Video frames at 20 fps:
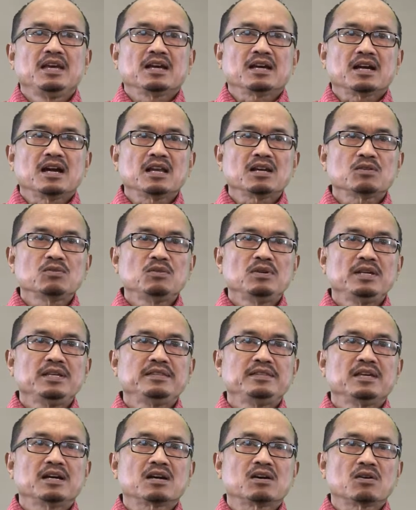
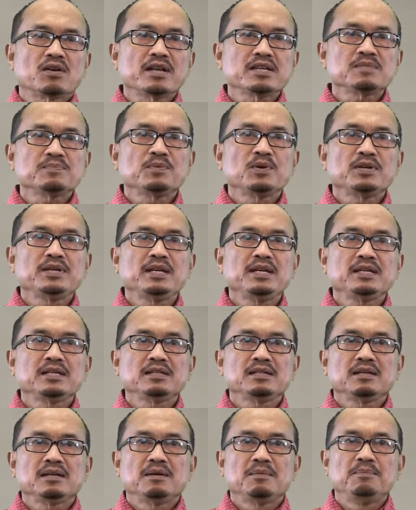Calculate the
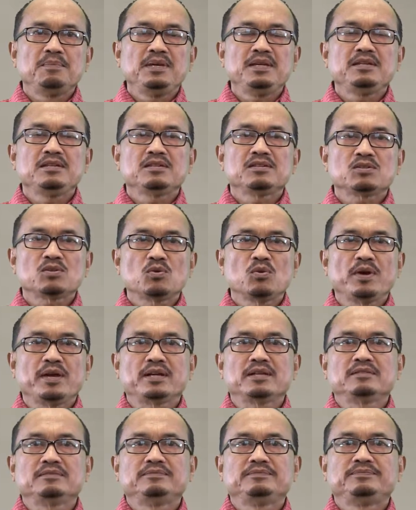corresponding mean square.